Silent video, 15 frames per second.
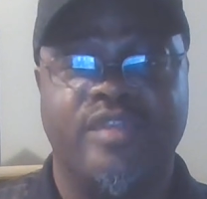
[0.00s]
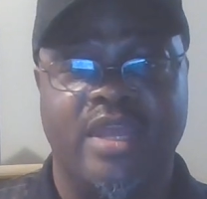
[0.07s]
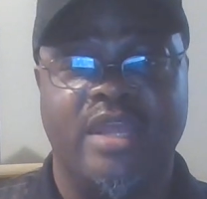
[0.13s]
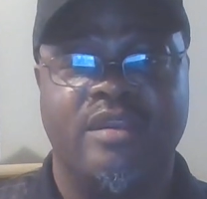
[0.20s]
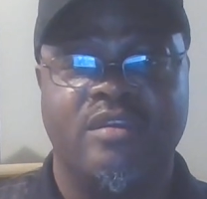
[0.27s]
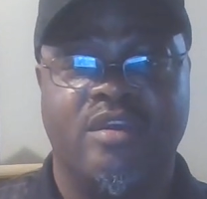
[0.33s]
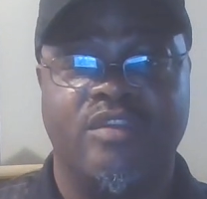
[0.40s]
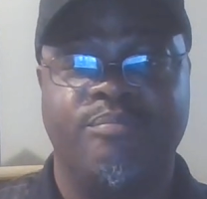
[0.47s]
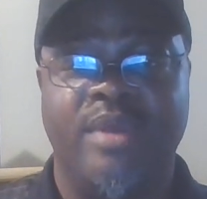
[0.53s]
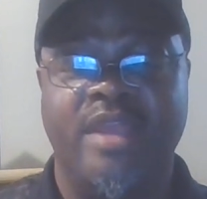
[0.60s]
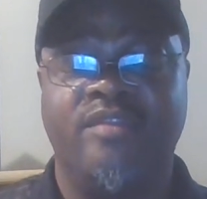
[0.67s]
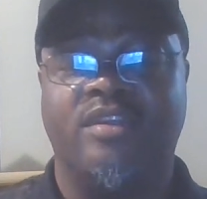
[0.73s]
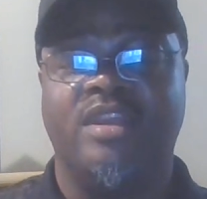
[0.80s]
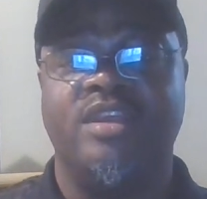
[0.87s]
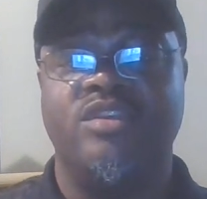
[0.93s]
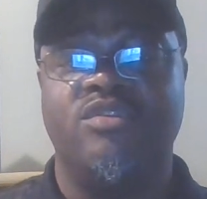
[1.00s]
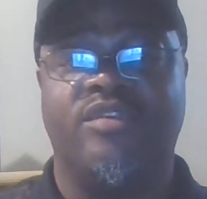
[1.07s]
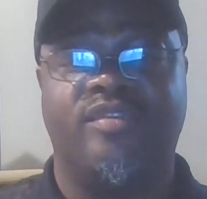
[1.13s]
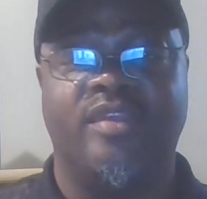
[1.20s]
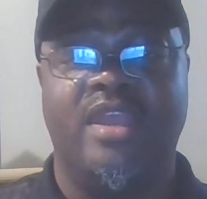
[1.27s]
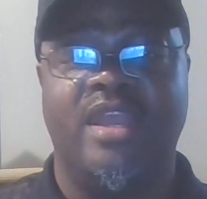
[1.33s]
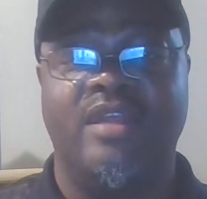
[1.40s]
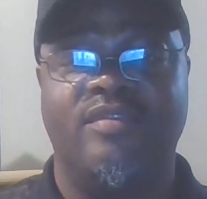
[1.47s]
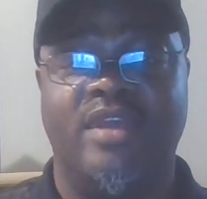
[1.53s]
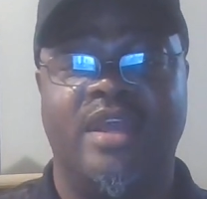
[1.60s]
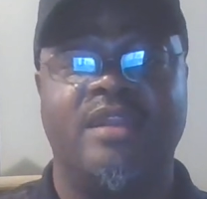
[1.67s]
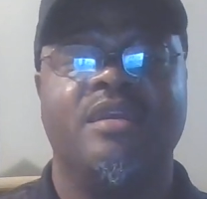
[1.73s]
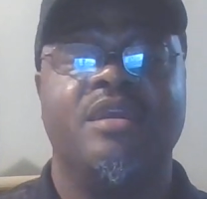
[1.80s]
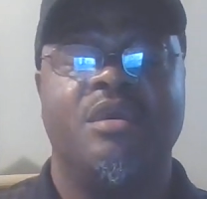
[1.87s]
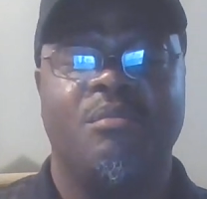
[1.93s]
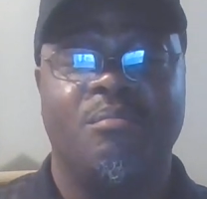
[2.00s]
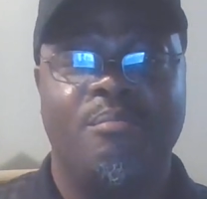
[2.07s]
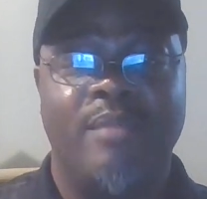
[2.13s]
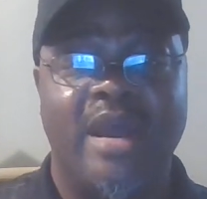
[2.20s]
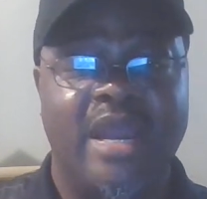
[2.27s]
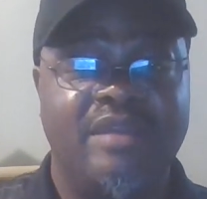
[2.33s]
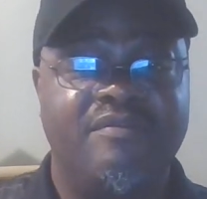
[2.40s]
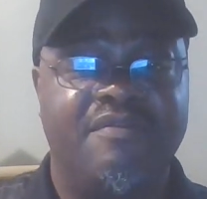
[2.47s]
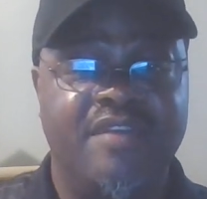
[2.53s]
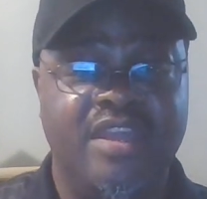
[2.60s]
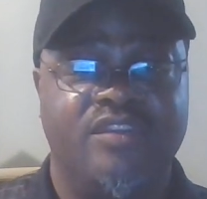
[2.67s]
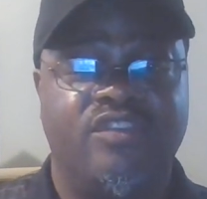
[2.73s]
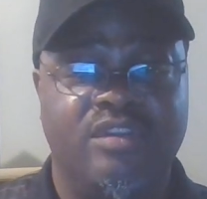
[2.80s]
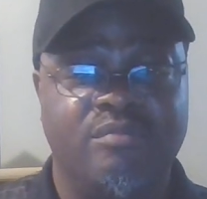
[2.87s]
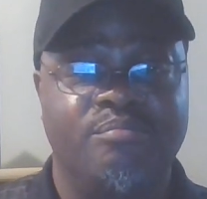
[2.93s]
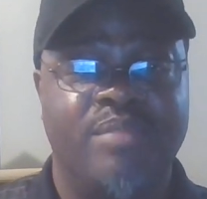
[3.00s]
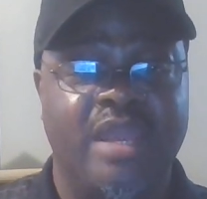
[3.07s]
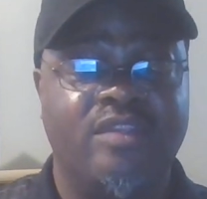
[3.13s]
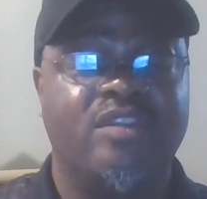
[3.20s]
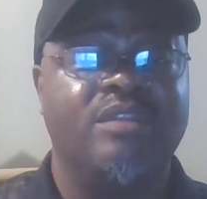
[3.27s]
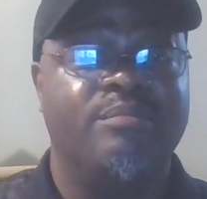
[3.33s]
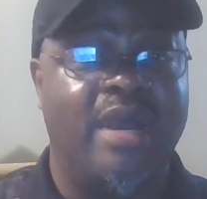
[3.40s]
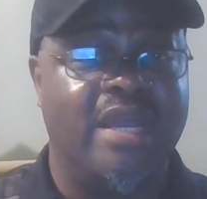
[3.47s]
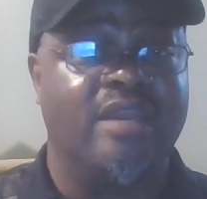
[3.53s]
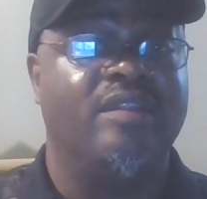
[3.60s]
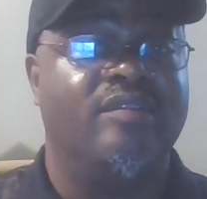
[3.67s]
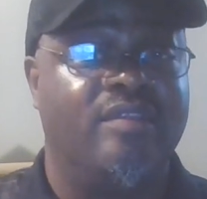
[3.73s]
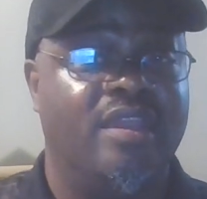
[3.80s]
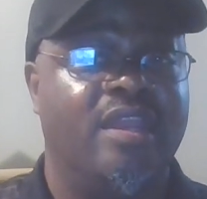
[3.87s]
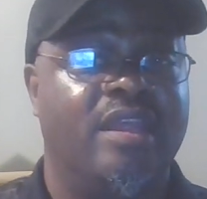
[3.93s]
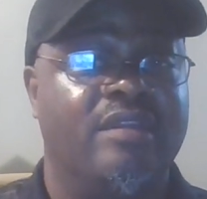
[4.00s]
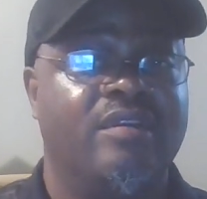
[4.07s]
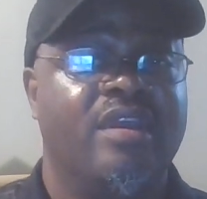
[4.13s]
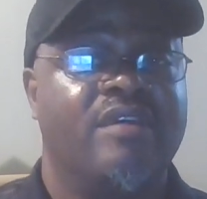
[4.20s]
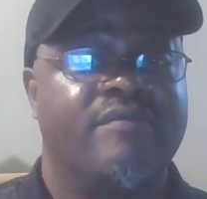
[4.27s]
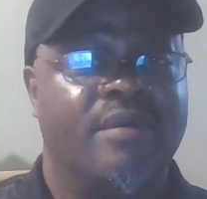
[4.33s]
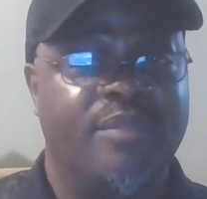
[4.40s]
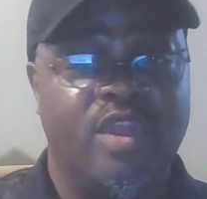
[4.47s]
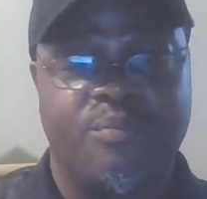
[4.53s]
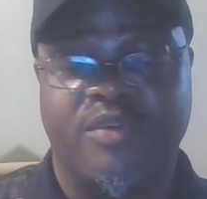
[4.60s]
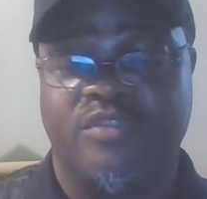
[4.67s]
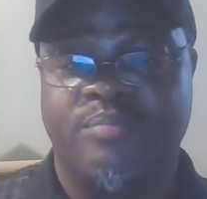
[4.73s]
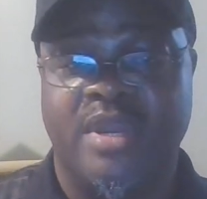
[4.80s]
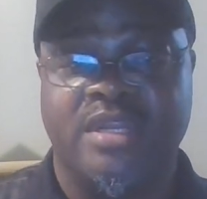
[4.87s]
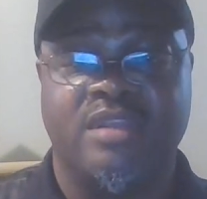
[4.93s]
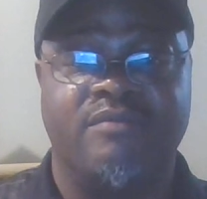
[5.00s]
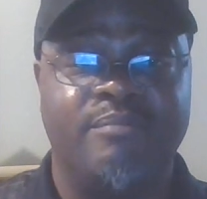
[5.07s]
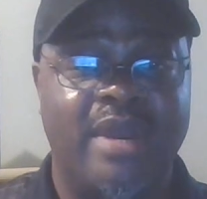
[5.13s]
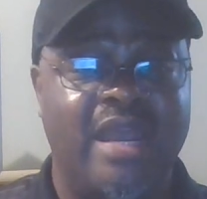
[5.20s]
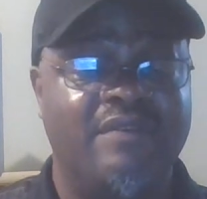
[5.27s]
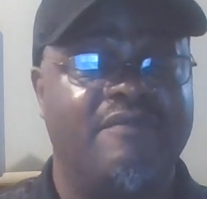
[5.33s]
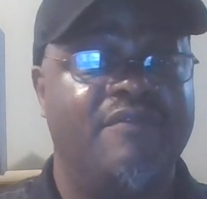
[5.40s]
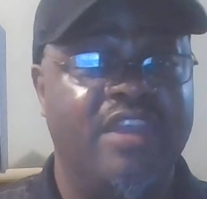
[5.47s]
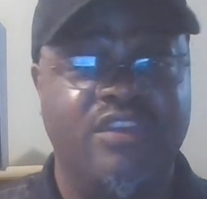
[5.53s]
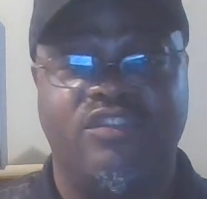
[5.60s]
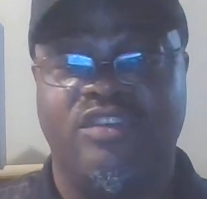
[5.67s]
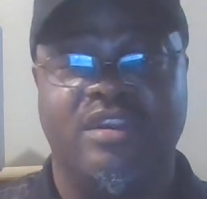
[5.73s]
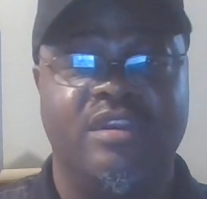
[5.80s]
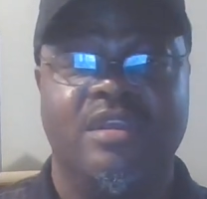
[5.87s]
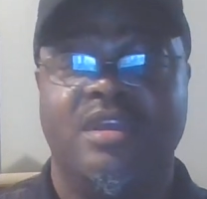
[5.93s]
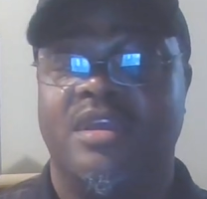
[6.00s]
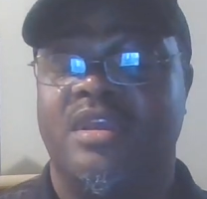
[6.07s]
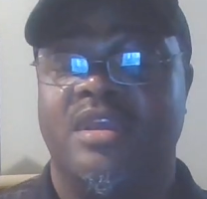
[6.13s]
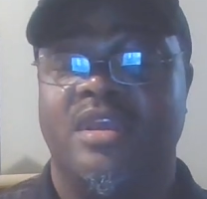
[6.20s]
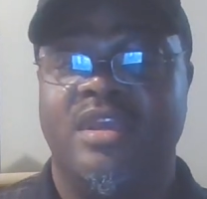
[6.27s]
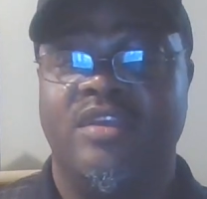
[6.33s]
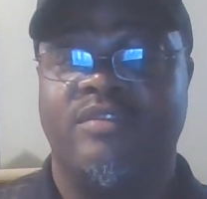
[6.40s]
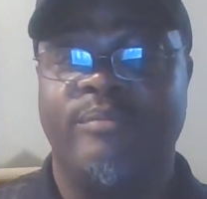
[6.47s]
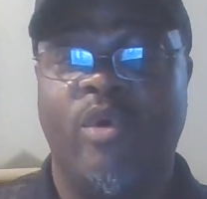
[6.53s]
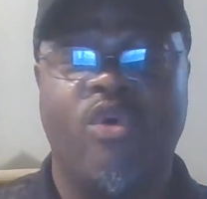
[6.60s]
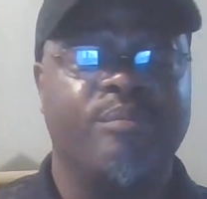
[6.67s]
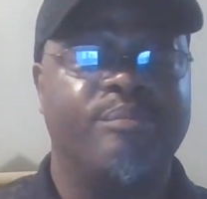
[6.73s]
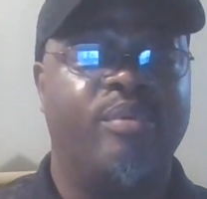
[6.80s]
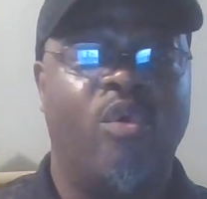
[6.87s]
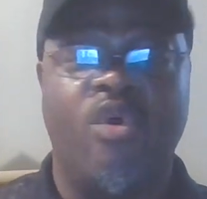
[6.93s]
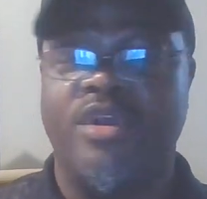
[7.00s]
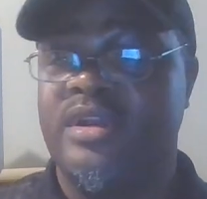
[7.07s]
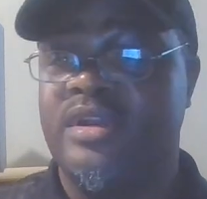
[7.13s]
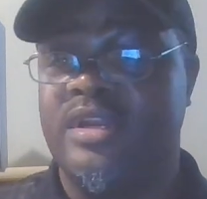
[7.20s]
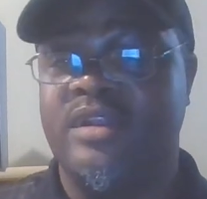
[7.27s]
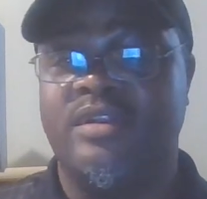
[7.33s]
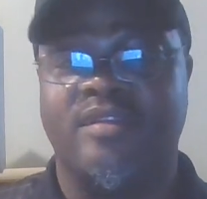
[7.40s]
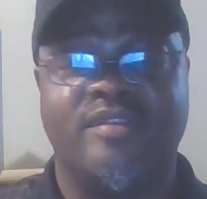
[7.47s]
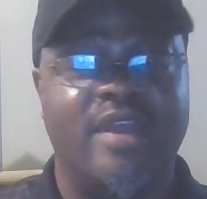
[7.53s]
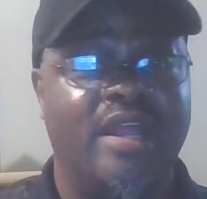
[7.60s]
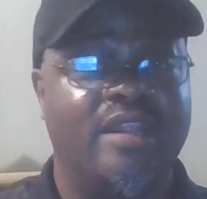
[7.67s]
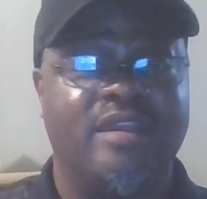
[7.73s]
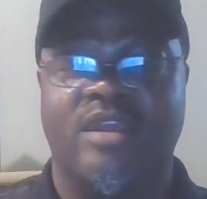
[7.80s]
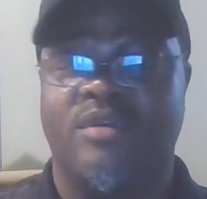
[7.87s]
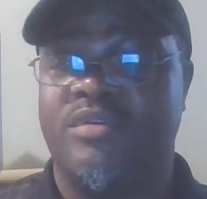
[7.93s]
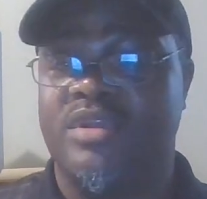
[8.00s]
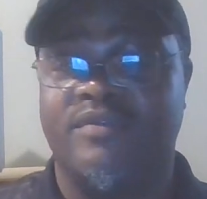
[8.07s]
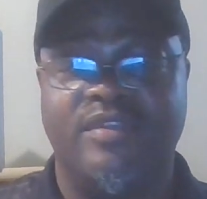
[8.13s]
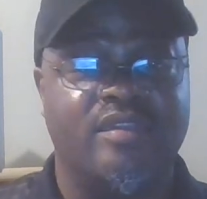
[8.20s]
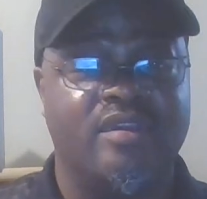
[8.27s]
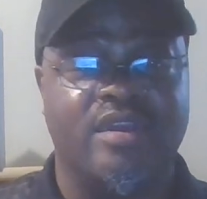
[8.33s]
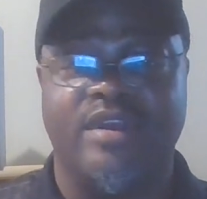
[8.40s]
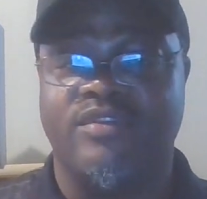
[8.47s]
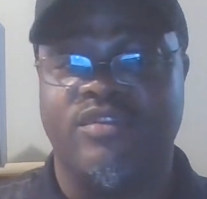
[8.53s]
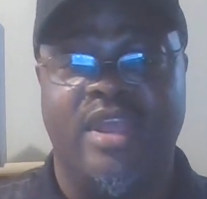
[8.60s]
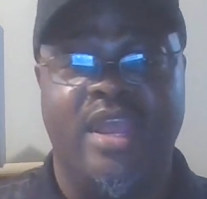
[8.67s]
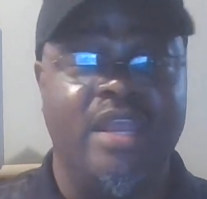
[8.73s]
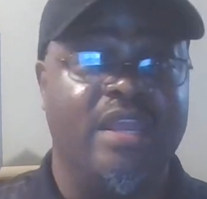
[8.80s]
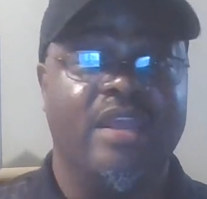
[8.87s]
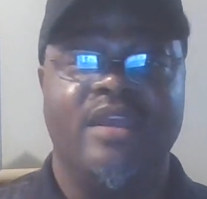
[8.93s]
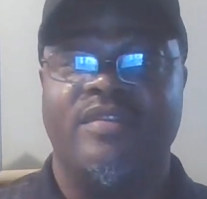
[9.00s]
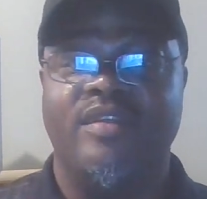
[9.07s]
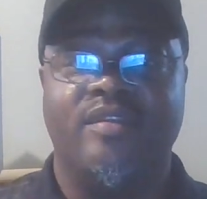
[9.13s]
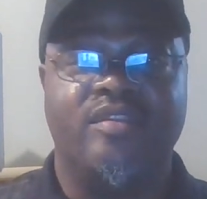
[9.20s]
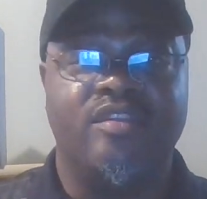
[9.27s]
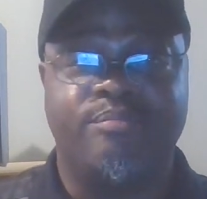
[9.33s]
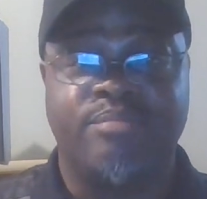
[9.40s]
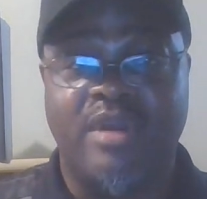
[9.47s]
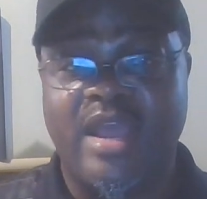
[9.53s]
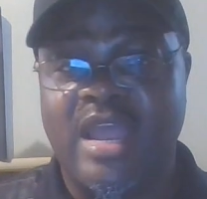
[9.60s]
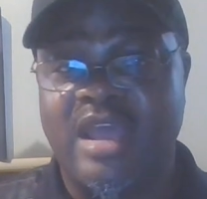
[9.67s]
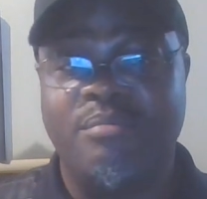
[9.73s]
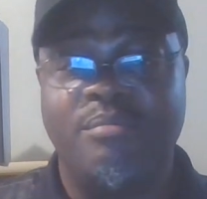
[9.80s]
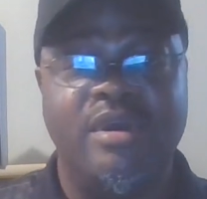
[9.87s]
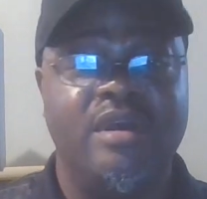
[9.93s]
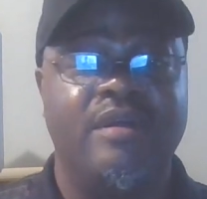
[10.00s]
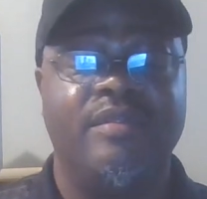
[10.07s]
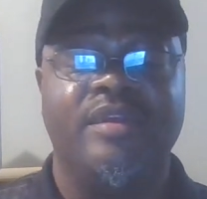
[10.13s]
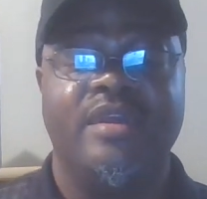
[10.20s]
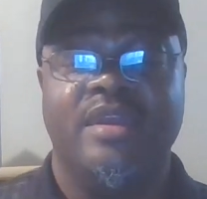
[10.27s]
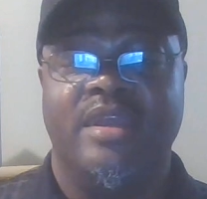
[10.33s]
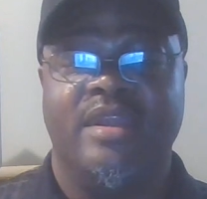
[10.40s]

that because basically you're saying that my vision, basically Biden is saying from their perspective, my vision is more important than the solidarity of this country. Hey, this is Pride Month.